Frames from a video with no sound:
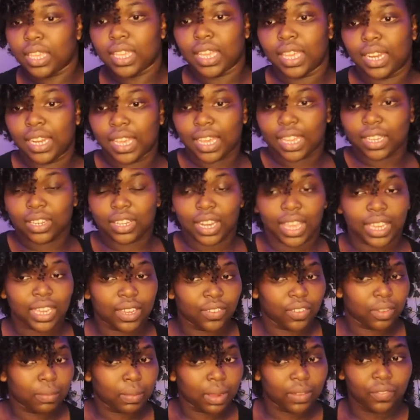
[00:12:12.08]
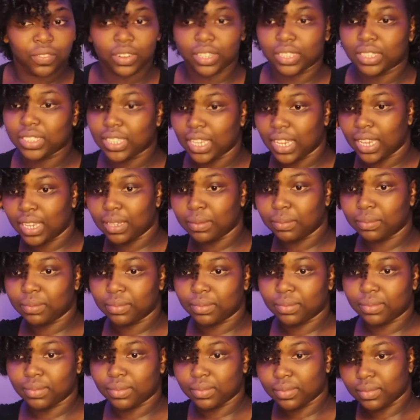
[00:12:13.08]
Yanni, how you like it for my first time?
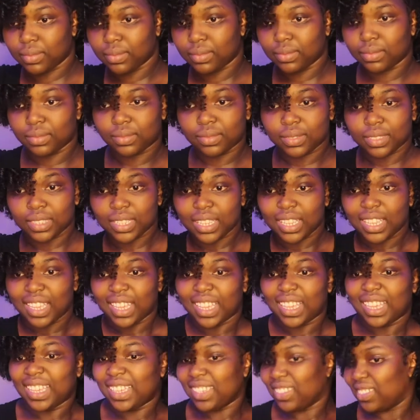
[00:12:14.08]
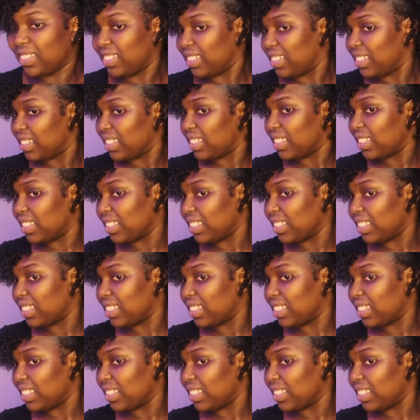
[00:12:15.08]
It's cute. It's supposed to be the